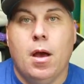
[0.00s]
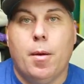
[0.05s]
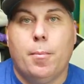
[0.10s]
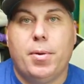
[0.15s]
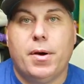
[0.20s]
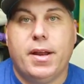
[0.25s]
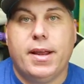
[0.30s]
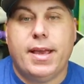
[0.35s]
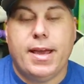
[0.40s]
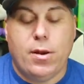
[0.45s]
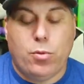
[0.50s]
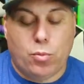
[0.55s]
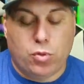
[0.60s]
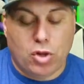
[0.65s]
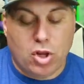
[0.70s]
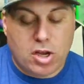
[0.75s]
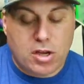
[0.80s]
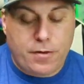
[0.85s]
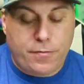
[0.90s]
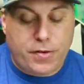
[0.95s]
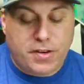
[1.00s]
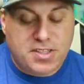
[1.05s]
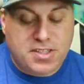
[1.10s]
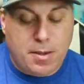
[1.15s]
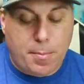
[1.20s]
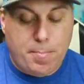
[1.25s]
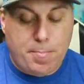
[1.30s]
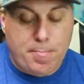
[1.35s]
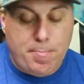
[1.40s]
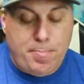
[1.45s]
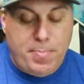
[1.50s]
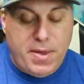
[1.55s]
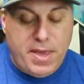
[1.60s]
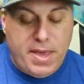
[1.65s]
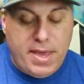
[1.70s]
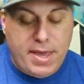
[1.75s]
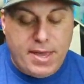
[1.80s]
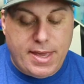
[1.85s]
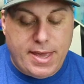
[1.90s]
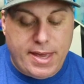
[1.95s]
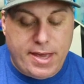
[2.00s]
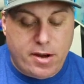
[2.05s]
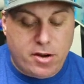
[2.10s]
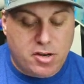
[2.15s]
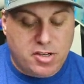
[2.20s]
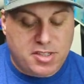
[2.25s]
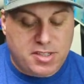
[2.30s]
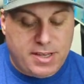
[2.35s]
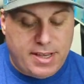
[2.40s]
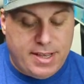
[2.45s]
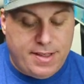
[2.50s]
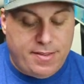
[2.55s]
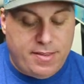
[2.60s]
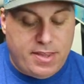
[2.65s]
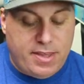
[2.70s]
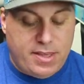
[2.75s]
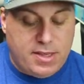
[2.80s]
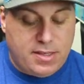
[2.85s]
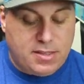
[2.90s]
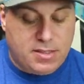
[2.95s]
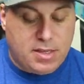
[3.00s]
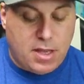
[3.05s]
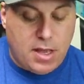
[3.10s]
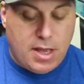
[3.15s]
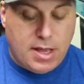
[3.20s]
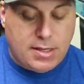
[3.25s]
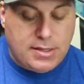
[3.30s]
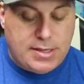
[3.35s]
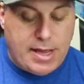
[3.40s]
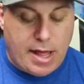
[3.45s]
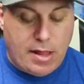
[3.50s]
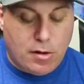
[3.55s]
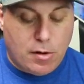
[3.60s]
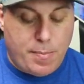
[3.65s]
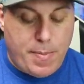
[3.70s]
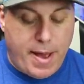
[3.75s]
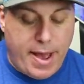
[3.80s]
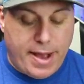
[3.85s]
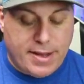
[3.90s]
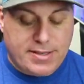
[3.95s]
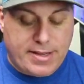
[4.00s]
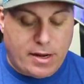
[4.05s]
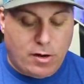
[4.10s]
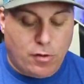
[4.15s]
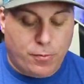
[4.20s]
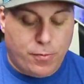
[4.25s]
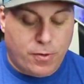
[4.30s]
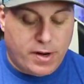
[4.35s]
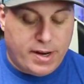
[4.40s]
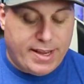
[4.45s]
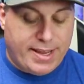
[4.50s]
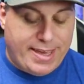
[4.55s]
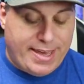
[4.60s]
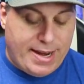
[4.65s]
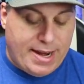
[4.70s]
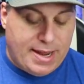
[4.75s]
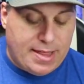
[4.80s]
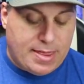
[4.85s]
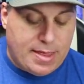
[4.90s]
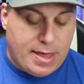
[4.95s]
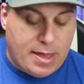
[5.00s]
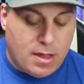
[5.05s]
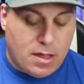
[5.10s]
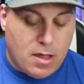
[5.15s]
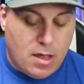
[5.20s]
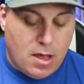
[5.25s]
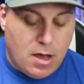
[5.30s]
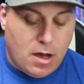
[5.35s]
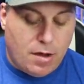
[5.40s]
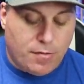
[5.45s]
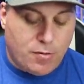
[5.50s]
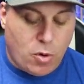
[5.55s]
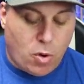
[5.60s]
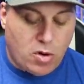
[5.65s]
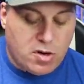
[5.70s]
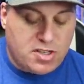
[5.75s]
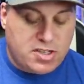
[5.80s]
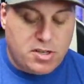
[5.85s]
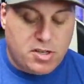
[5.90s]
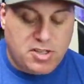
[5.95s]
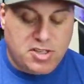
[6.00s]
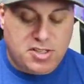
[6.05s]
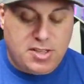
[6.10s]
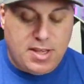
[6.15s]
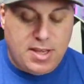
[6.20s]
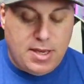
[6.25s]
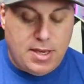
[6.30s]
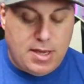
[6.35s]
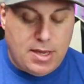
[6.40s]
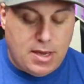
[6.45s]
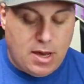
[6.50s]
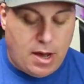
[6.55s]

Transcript: But again, we're looking for some big hitters in these dollar packs. I don't know if we're going to get anything. Of course, there's the